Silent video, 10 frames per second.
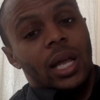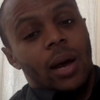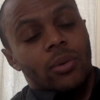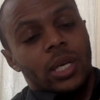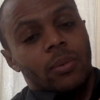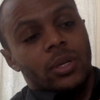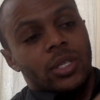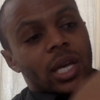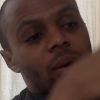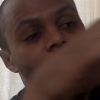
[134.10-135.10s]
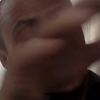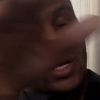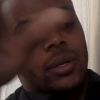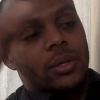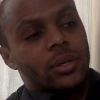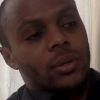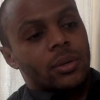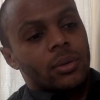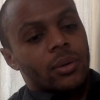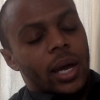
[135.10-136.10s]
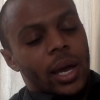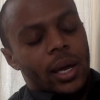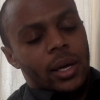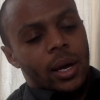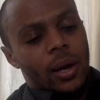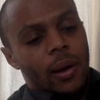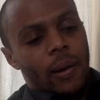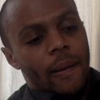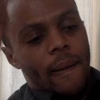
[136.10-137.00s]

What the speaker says: to segue into I